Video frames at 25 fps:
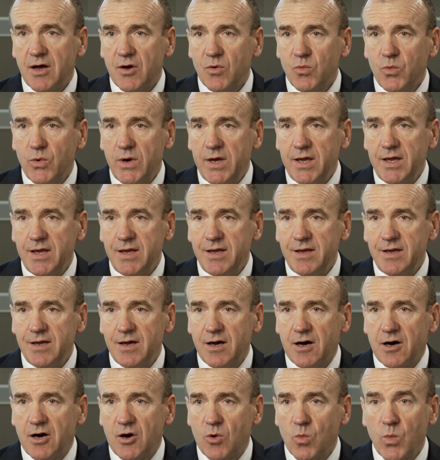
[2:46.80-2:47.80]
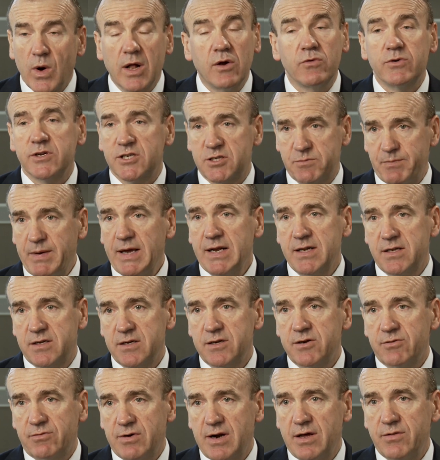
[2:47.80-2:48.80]
We are well
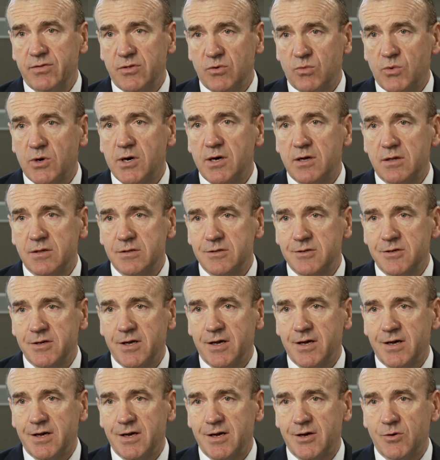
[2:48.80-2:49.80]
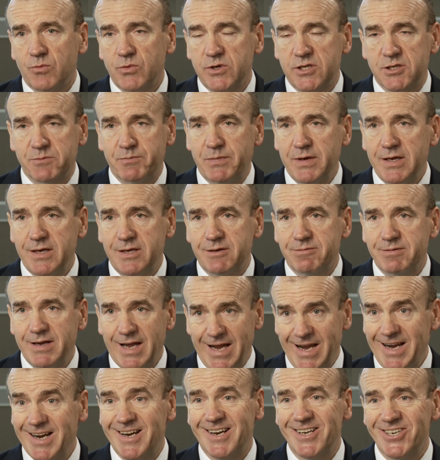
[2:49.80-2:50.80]
respected around the world. We speak
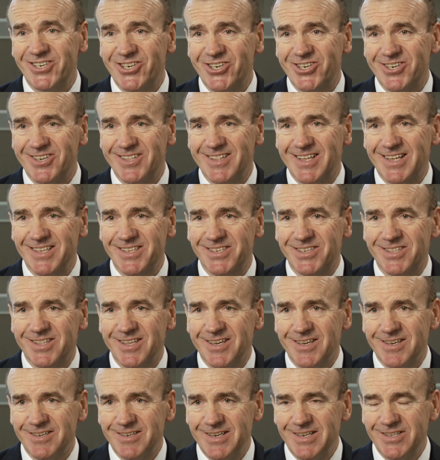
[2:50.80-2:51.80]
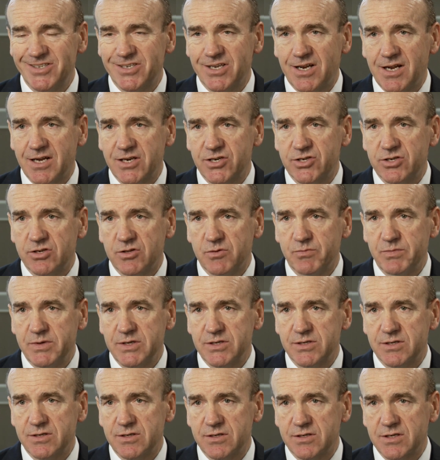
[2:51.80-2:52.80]
English, that's the international
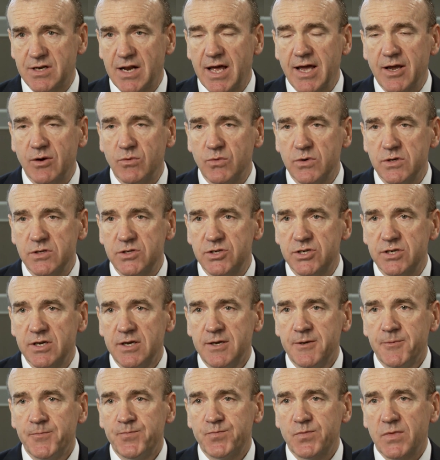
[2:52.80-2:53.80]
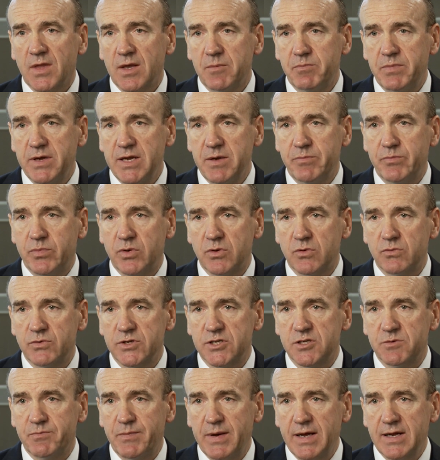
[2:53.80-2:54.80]
business language. People
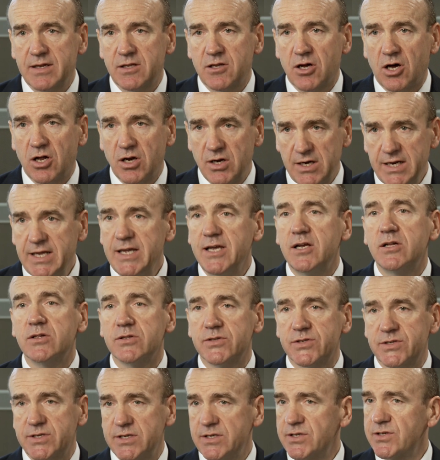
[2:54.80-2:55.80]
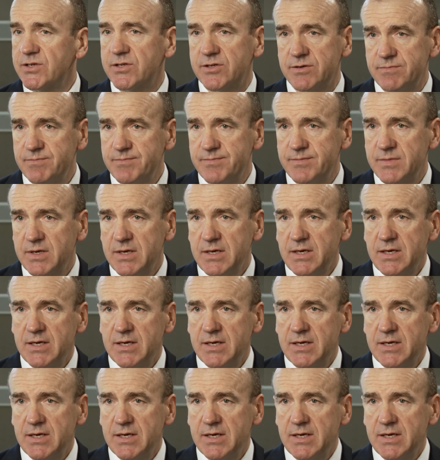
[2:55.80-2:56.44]
respect our legal system.